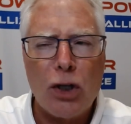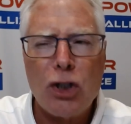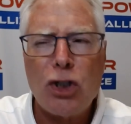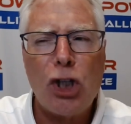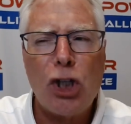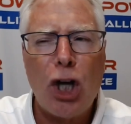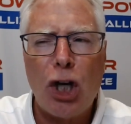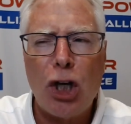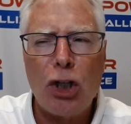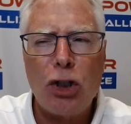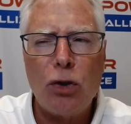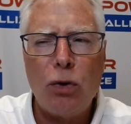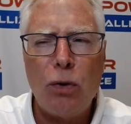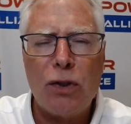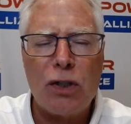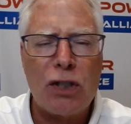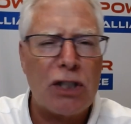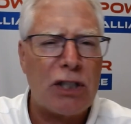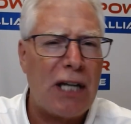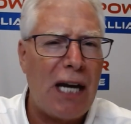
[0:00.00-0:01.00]
Is he going to do
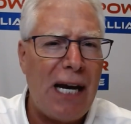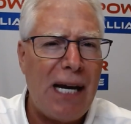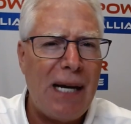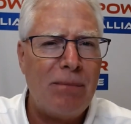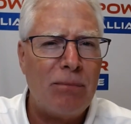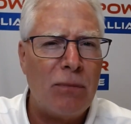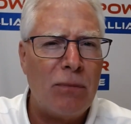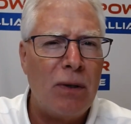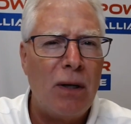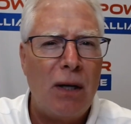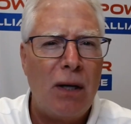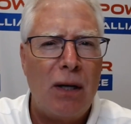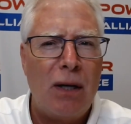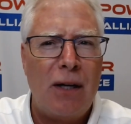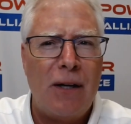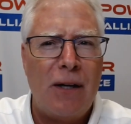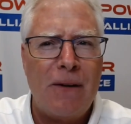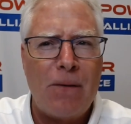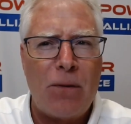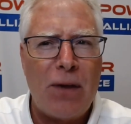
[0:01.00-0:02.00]
the same
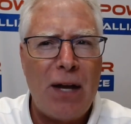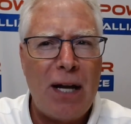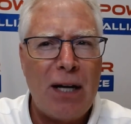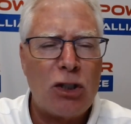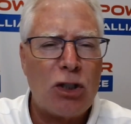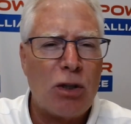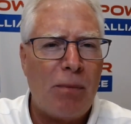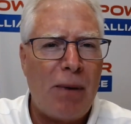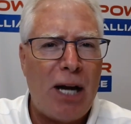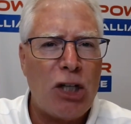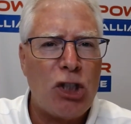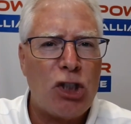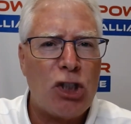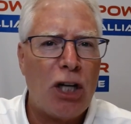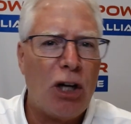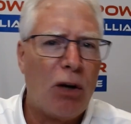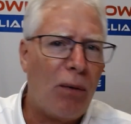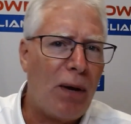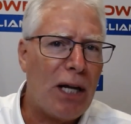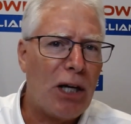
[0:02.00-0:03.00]
thing to my
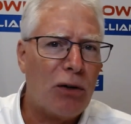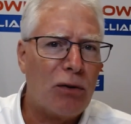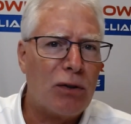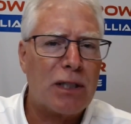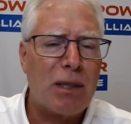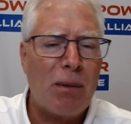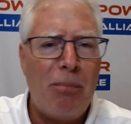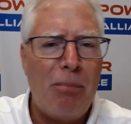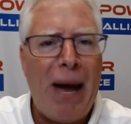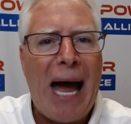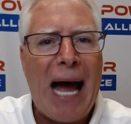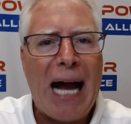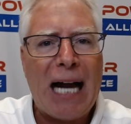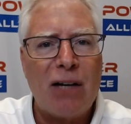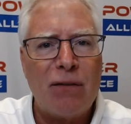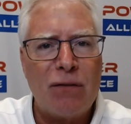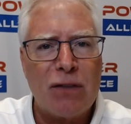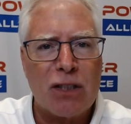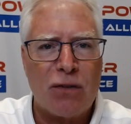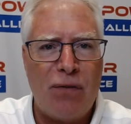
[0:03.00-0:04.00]
generator as the back
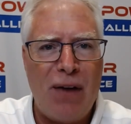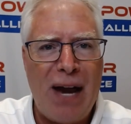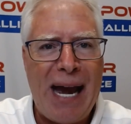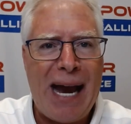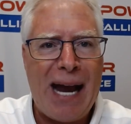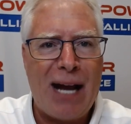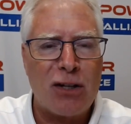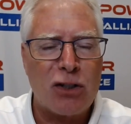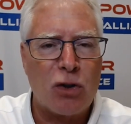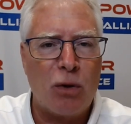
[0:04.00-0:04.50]
of his van?